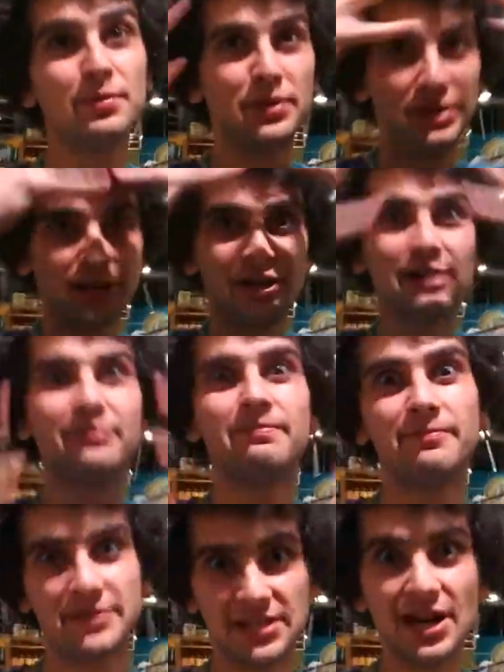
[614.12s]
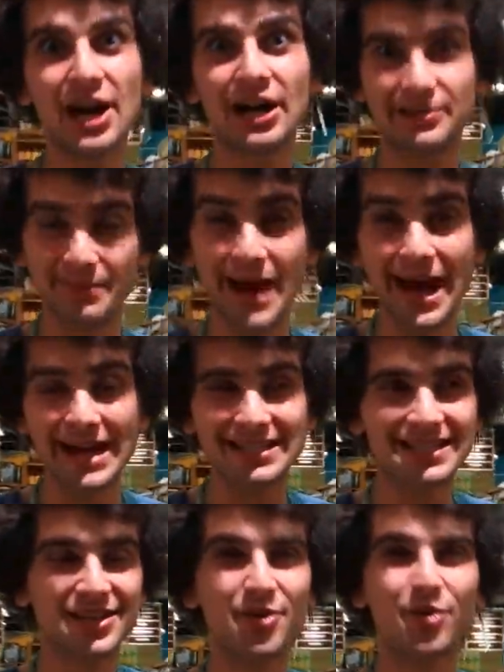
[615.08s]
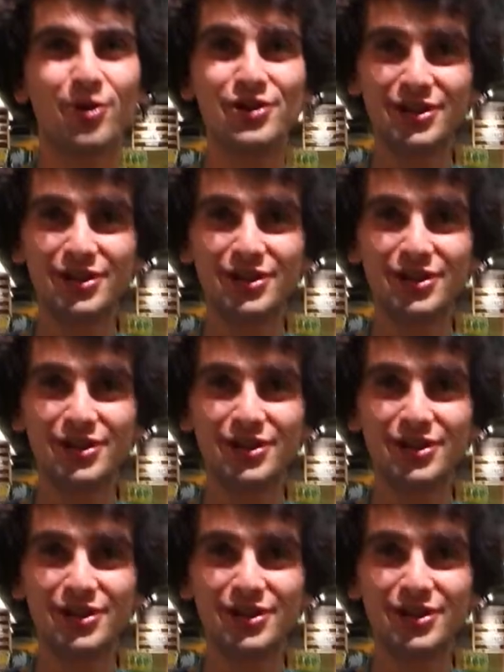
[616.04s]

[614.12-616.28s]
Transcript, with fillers: putting on a facade, a mask, or you